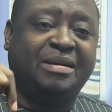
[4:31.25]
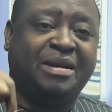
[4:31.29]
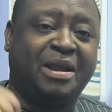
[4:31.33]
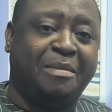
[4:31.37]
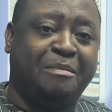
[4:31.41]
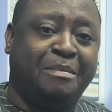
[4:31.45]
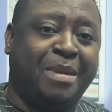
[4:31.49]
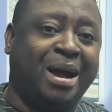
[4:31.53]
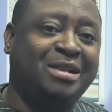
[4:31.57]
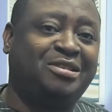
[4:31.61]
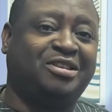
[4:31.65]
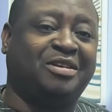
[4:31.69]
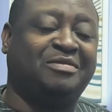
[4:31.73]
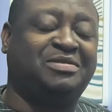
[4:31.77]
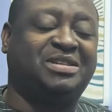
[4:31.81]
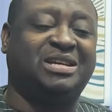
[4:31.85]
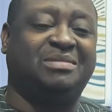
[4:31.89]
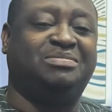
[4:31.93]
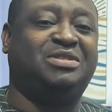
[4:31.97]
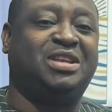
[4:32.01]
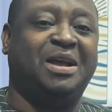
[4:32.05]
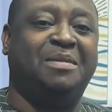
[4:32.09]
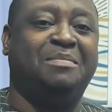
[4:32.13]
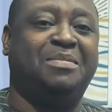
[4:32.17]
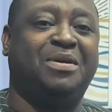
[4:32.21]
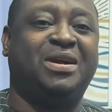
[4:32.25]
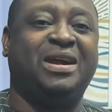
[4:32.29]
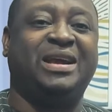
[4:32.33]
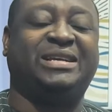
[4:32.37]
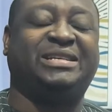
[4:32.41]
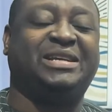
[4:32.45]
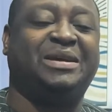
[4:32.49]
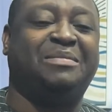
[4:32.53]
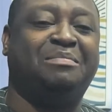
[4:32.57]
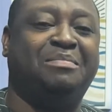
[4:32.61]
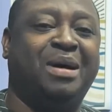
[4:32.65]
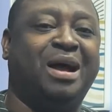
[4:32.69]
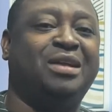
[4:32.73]
the month of September
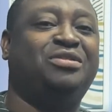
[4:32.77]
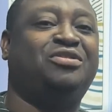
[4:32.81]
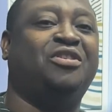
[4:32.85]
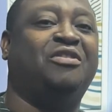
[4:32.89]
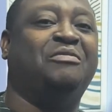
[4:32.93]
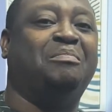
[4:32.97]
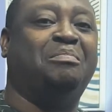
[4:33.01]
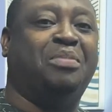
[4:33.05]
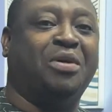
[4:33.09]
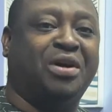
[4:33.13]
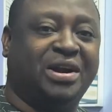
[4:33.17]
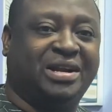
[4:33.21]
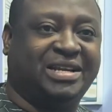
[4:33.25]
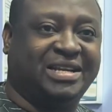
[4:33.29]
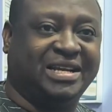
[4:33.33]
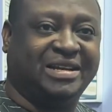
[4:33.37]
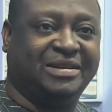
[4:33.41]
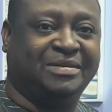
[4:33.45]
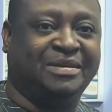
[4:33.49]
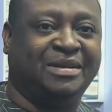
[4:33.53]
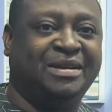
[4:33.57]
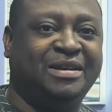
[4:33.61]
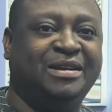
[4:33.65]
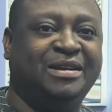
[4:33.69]
is a month of birthing.